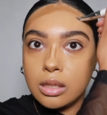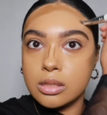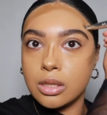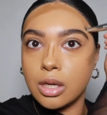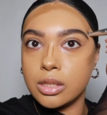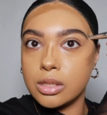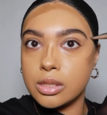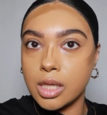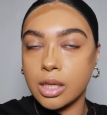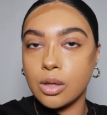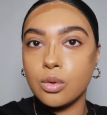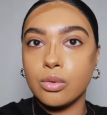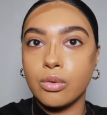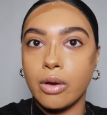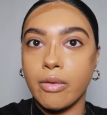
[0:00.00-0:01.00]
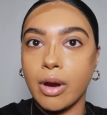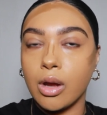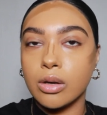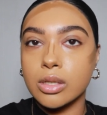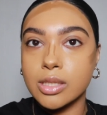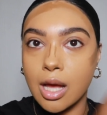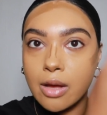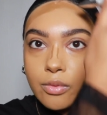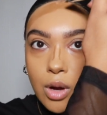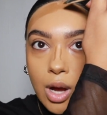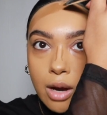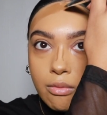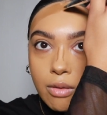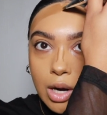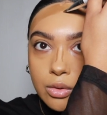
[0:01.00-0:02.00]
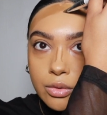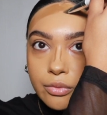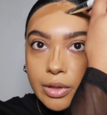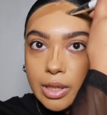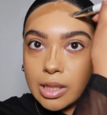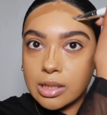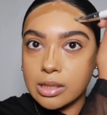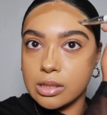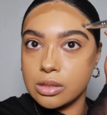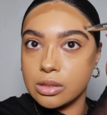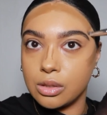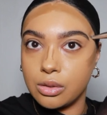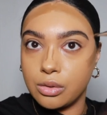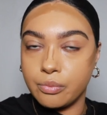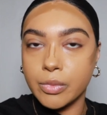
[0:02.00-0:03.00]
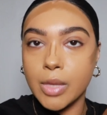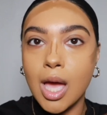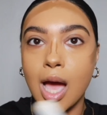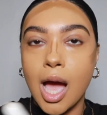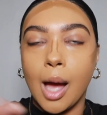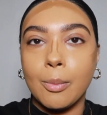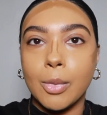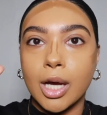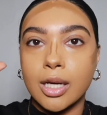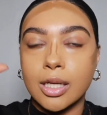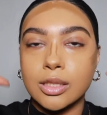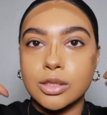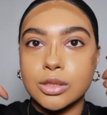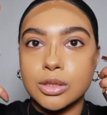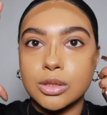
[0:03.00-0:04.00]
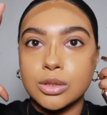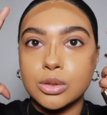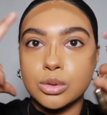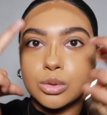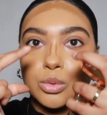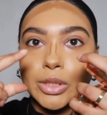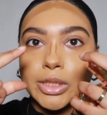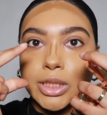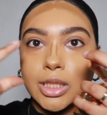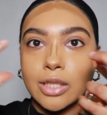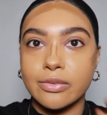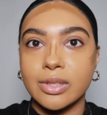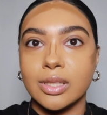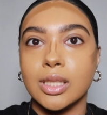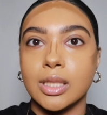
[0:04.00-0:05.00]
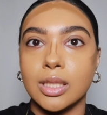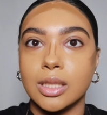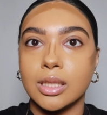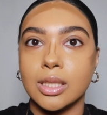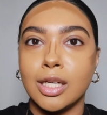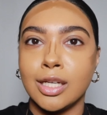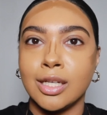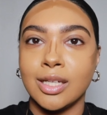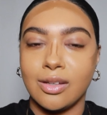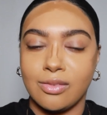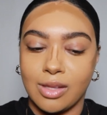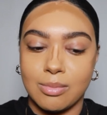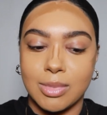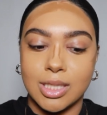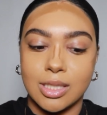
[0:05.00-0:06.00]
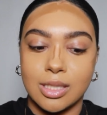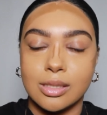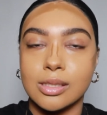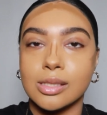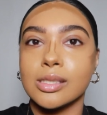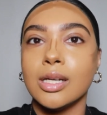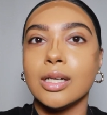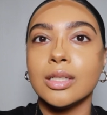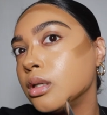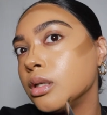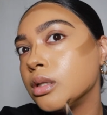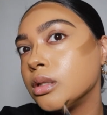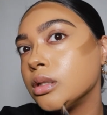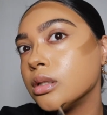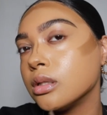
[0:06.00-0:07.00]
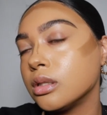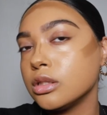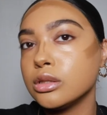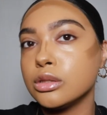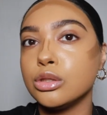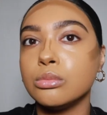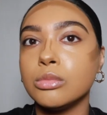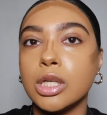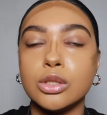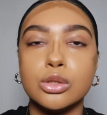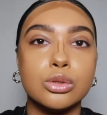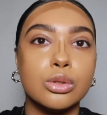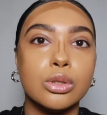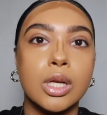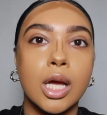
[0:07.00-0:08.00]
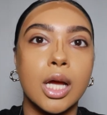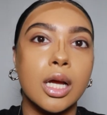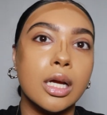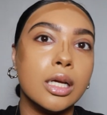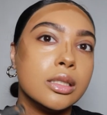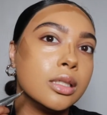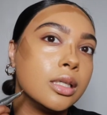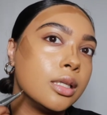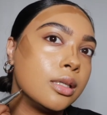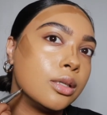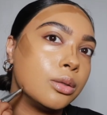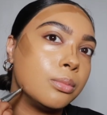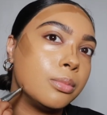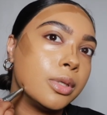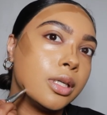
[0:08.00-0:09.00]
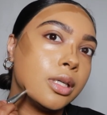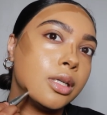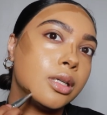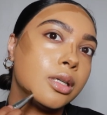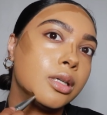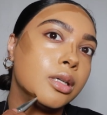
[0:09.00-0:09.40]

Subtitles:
So I just take it all the way around because I have quite a round face, so I'm kind of just squishing everything, if that makes sense. And then I'll just do my jawline a little bit.